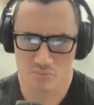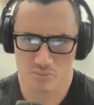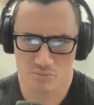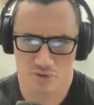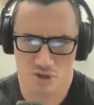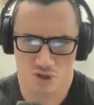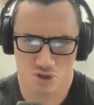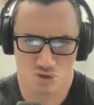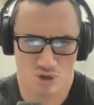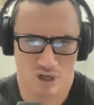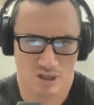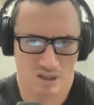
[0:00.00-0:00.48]

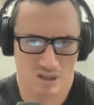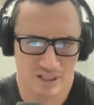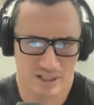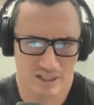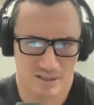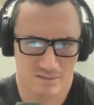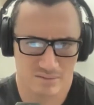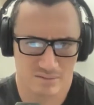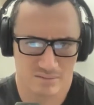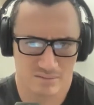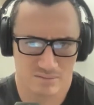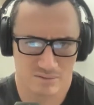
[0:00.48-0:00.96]

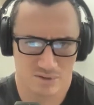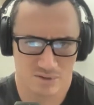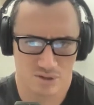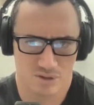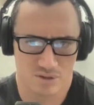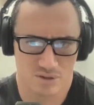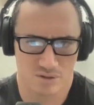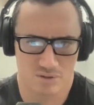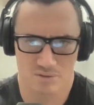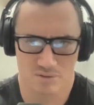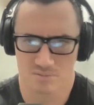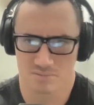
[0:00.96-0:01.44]
struggling
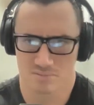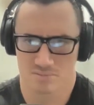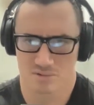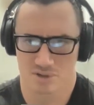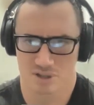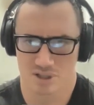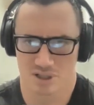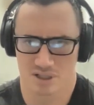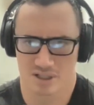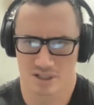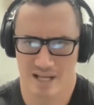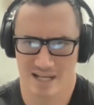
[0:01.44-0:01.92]
to
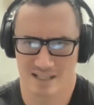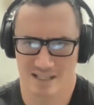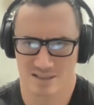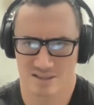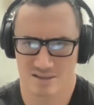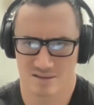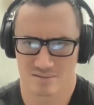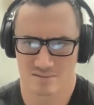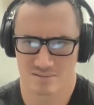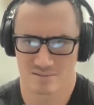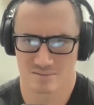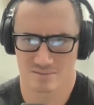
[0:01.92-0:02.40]

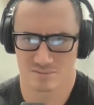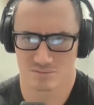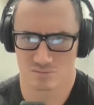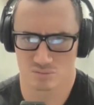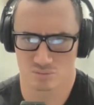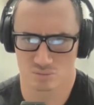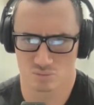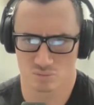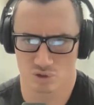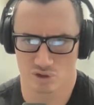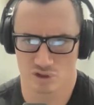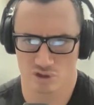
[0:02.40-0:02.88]
connect
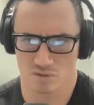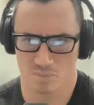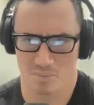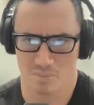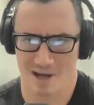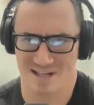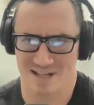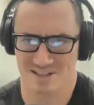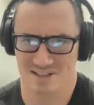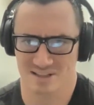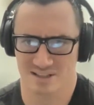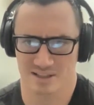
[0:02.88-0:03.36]
what your
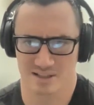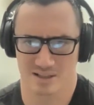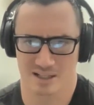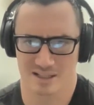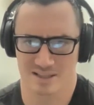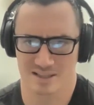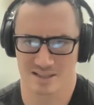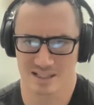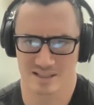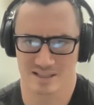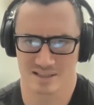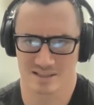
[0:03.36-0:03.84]
masculine
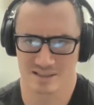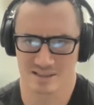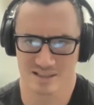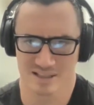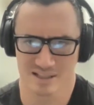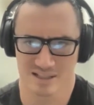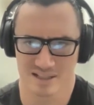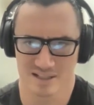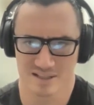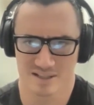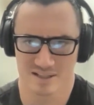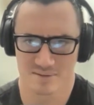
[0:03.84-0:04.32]

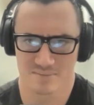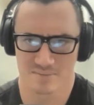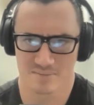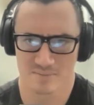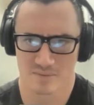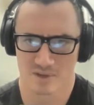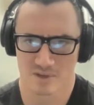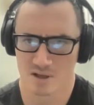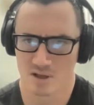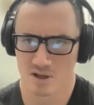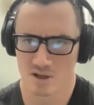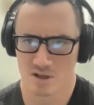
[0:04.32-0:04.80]
identity is
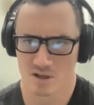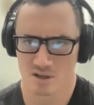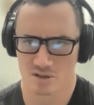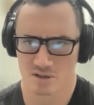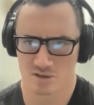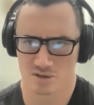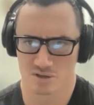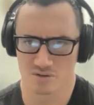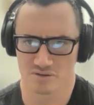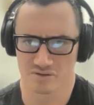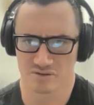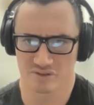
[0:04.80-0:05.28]

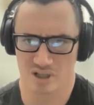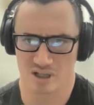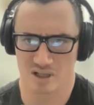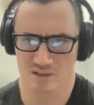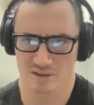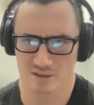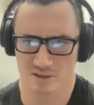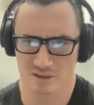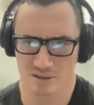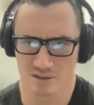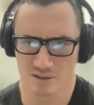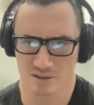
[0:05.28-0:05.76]
to
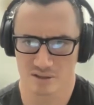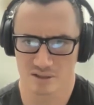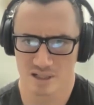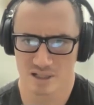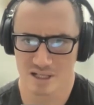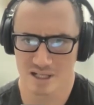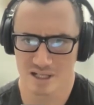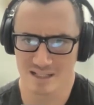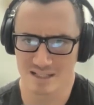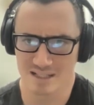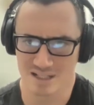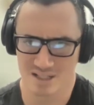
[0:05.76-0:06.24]
fatherhood,
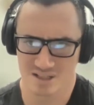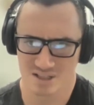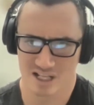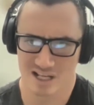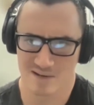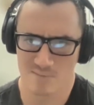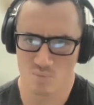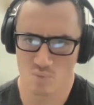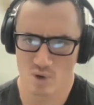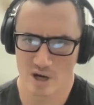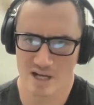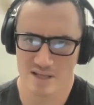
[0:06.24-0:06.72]
in the
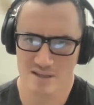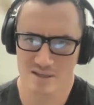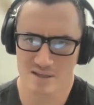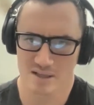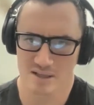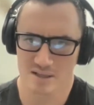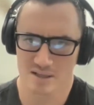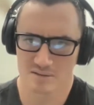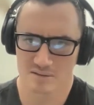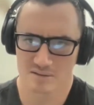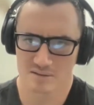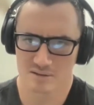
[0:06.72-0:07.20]
same way
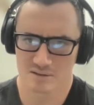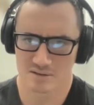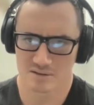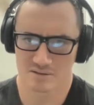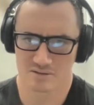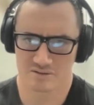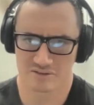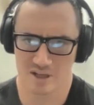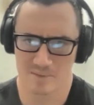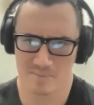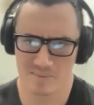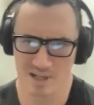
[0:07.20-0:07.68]
that
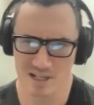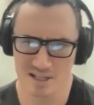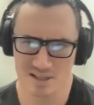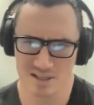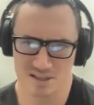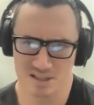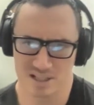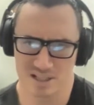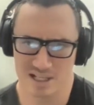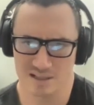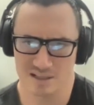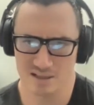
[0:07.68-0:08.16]

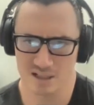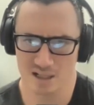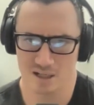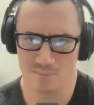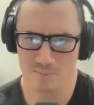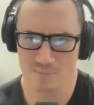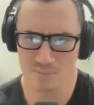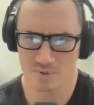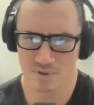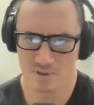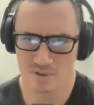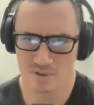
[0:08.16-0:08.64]
feminists end up